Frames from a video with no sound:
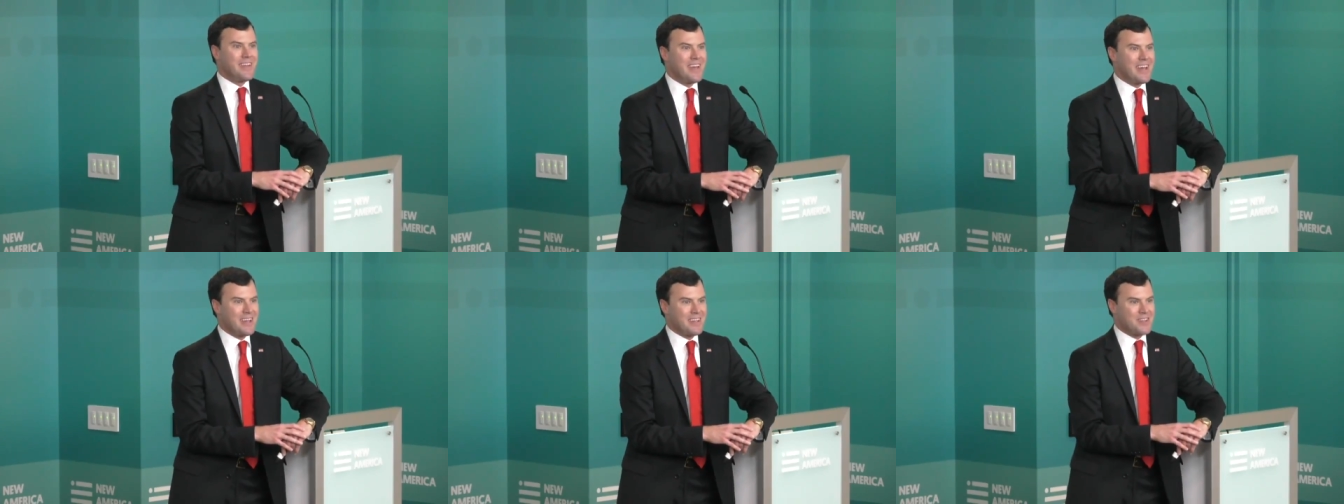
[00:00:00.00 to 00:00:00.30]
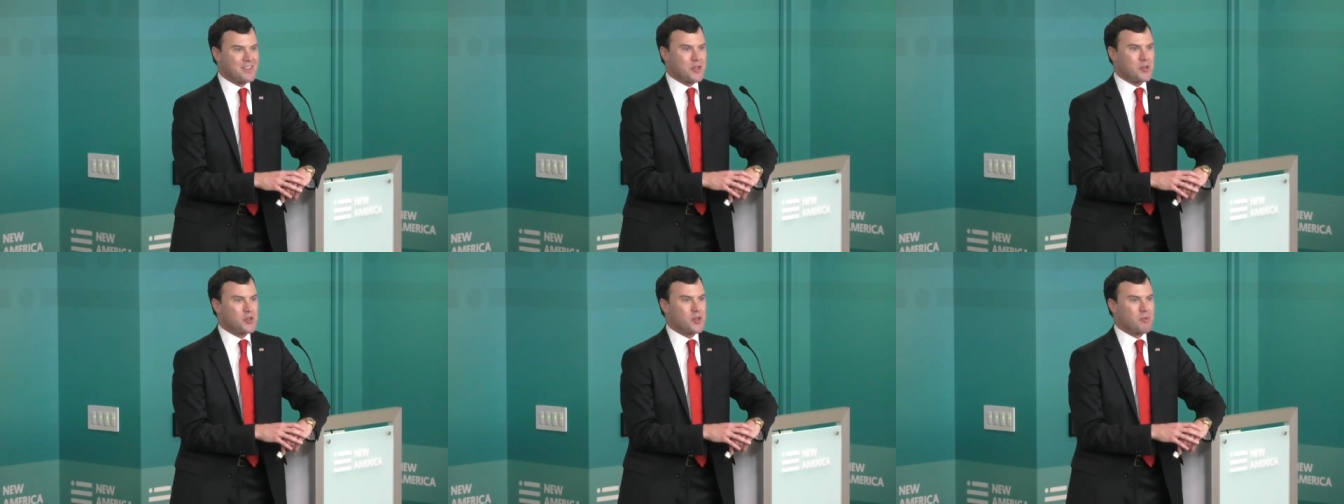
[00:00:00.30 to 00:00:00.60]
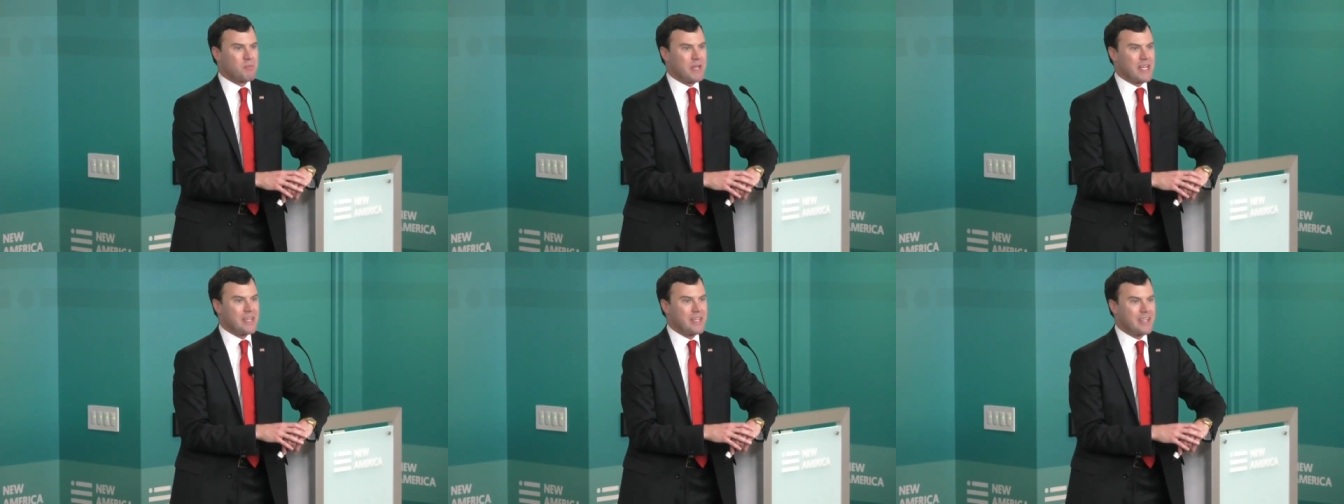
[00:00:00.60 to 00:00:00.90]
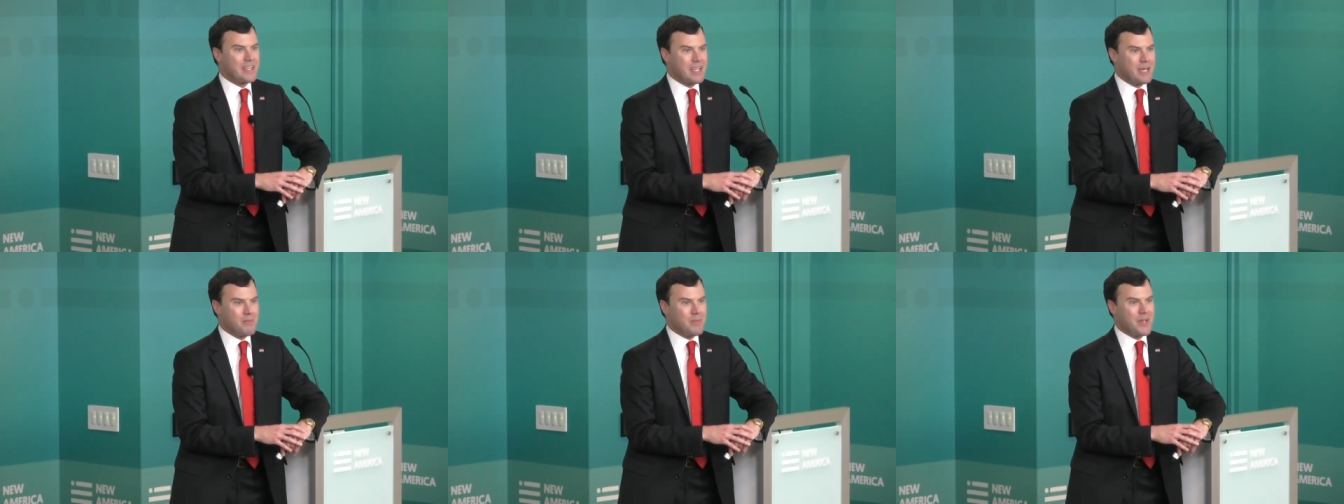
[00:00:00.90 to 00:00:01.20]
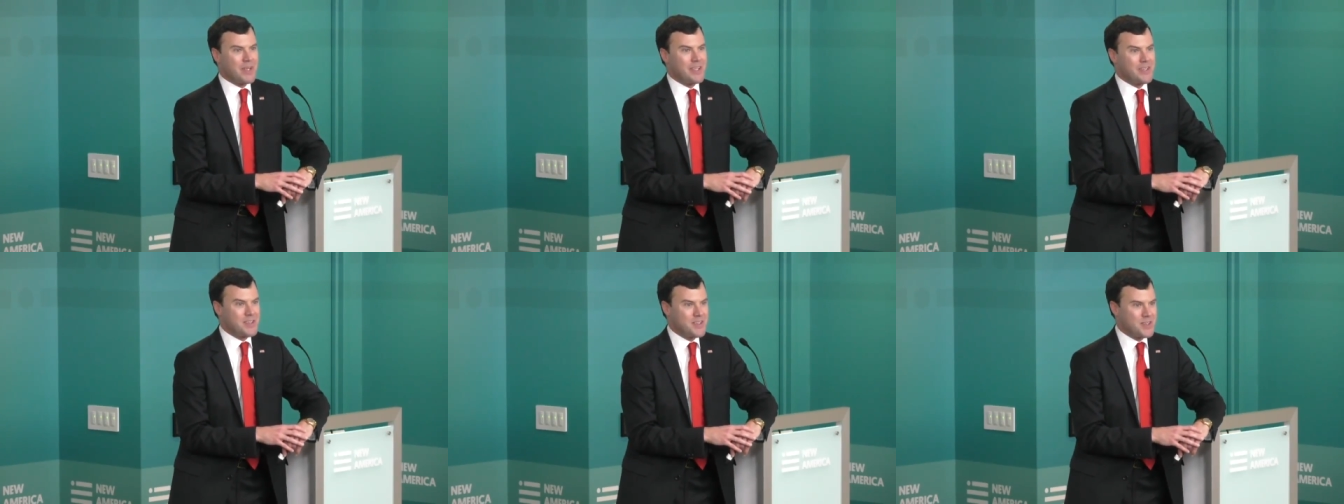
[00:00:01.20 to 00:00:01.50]
at social media
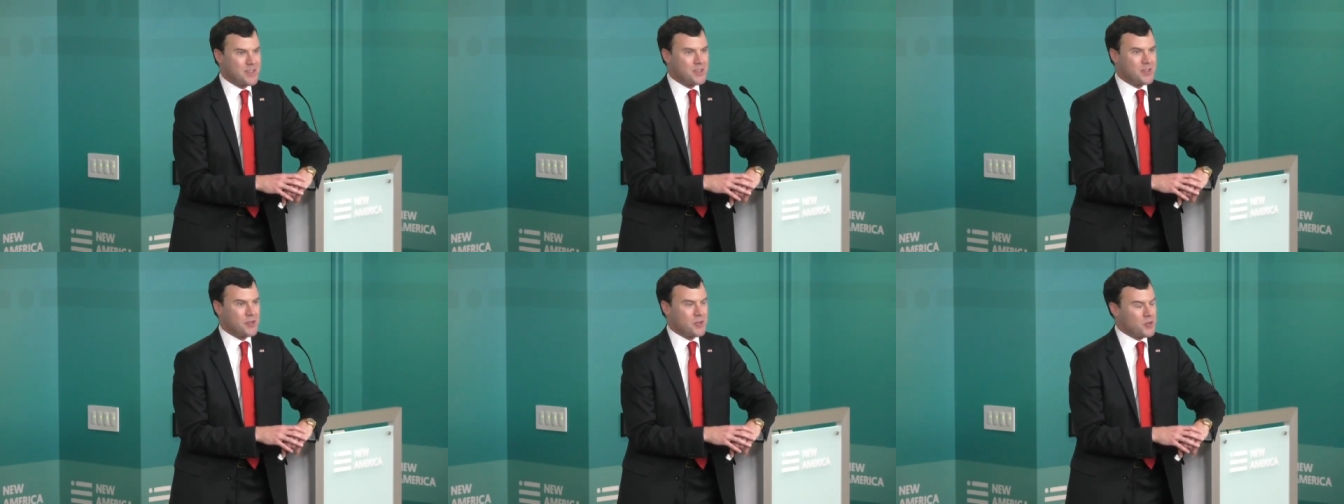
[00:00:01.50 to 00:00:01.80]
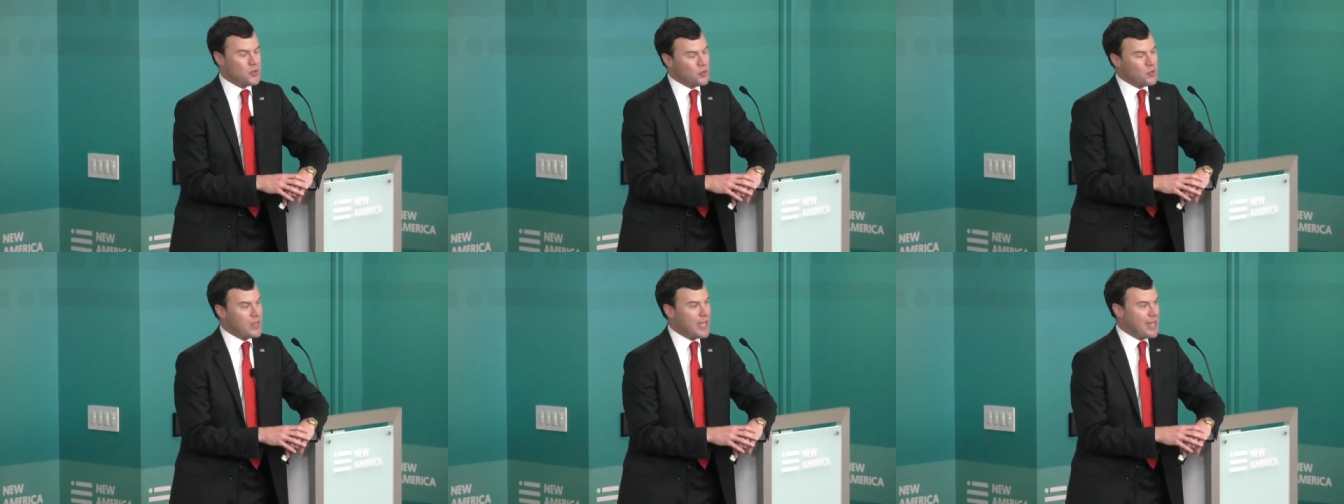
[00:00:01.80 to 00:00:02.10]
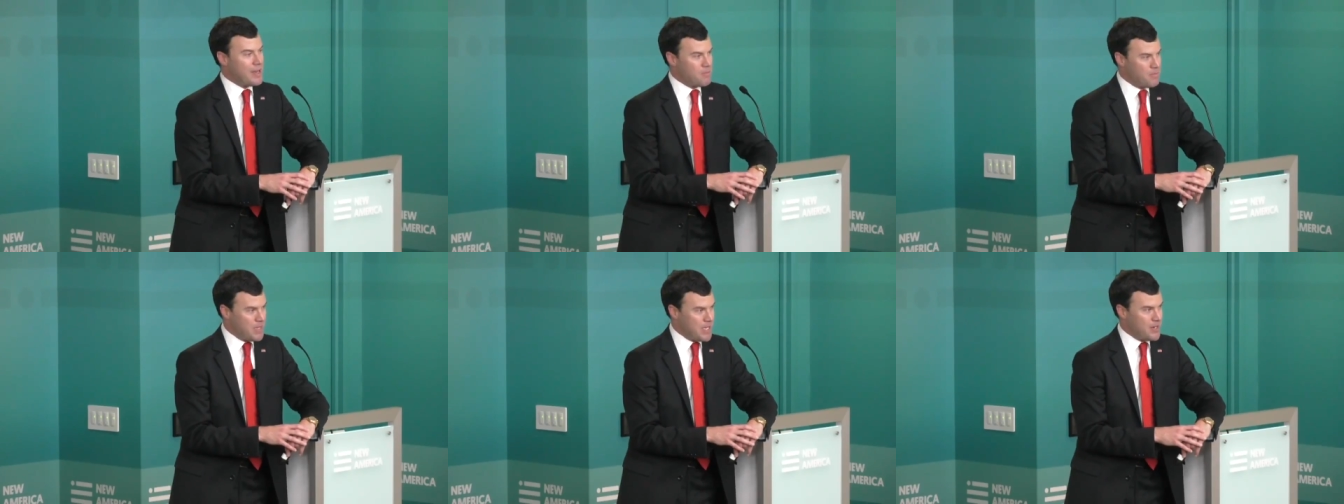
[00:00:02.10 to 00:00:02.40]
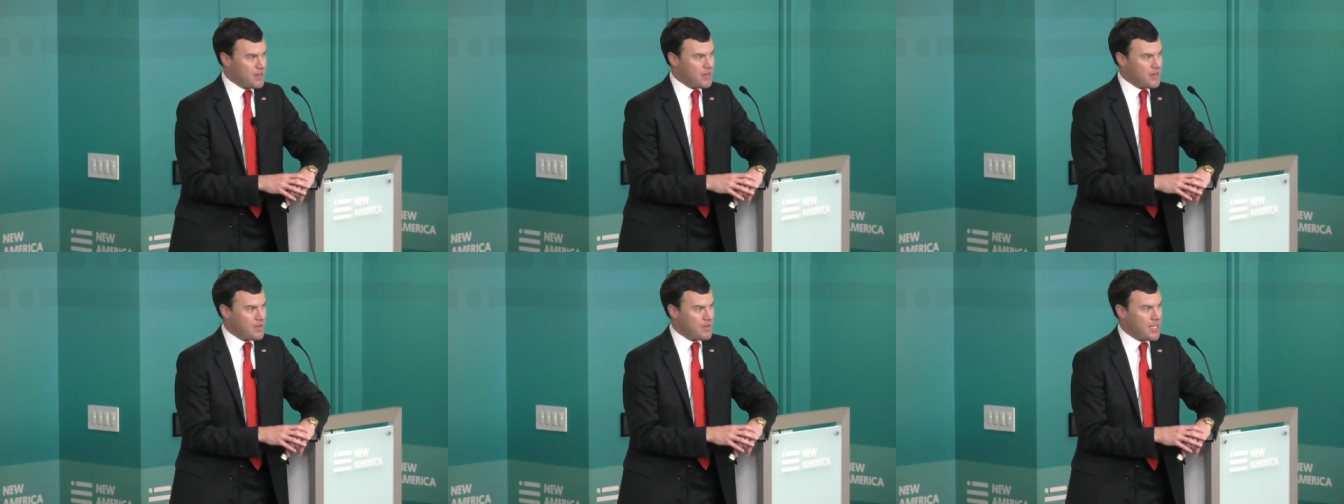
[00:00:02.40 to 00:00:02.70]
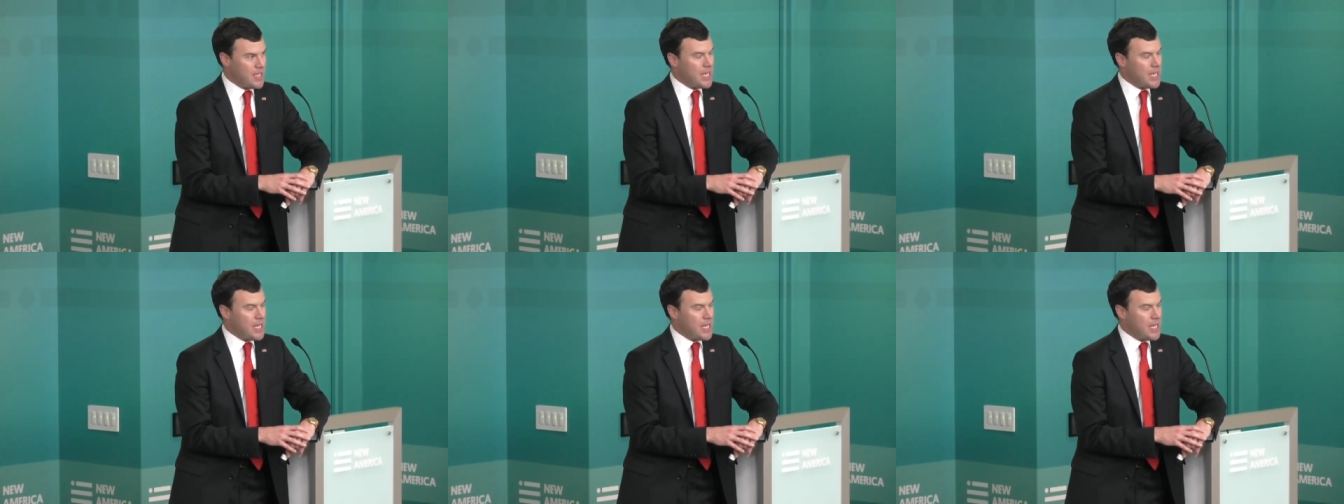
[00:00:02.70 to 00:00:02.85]
companies to do that better